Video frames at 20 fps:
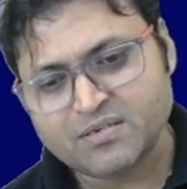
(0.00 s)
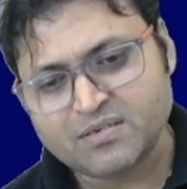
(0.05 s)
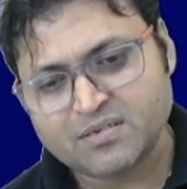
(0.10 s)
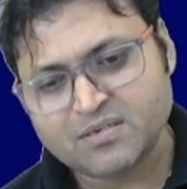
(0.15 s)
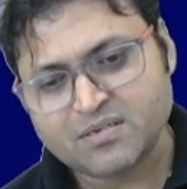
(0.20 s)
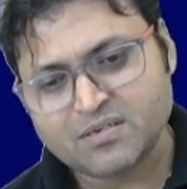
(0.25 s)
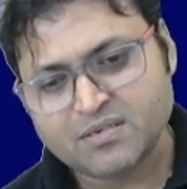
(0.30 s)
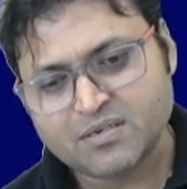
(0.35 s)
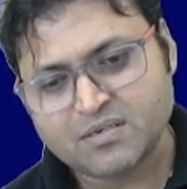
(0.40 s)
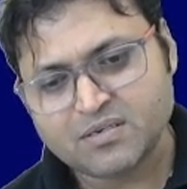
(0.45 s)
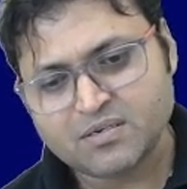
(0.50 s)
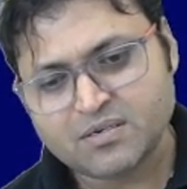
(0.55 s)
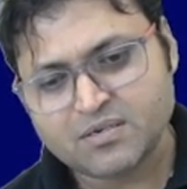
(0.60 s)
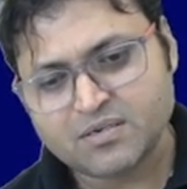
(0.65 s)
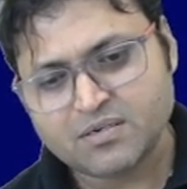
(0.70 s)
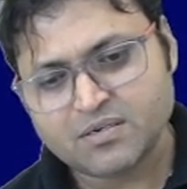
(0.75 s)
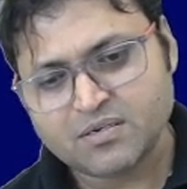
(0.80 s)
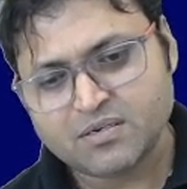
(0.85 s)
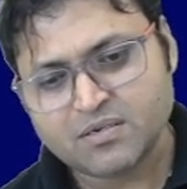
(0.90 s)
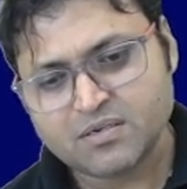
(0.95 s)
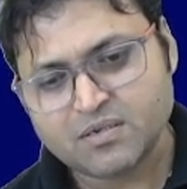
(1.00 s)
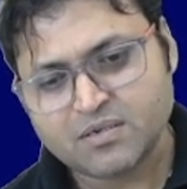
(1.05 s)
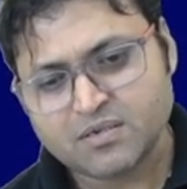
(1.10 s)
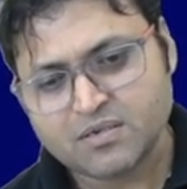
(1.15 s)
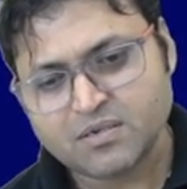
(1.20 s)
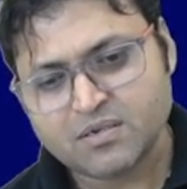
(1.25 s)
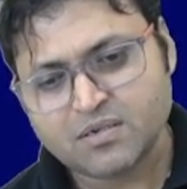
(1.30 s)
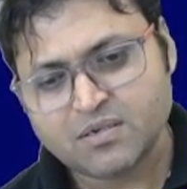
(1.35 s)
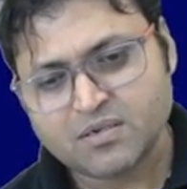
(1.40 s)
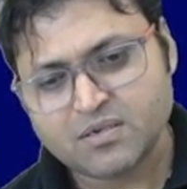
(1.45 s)

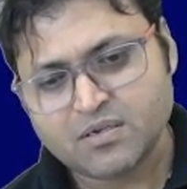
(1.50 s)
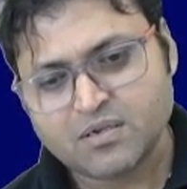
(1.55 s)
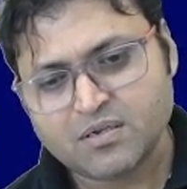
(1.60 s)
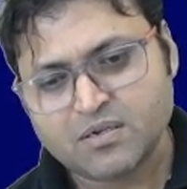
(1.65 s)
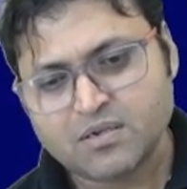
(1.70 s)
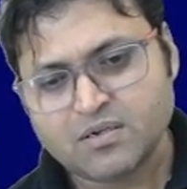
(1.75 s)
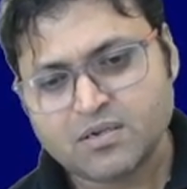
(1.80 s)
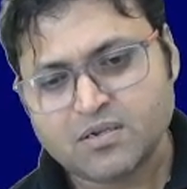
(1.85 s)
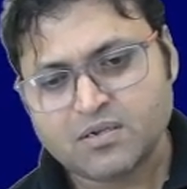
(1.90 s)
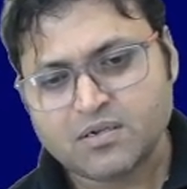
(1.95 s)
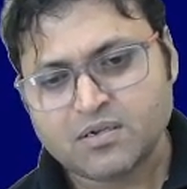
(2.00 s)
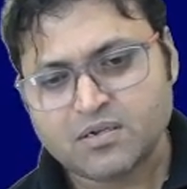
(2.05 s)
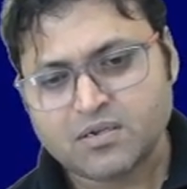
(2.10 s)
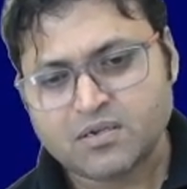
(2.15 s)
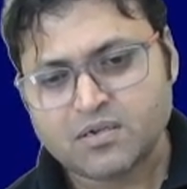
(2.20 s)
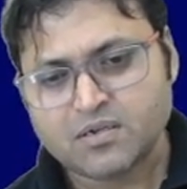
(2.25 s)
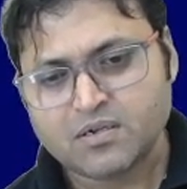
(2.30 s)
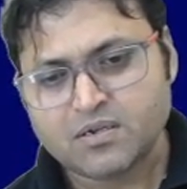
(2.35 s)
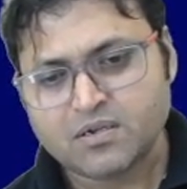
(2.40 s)
No one is speaking in this clip.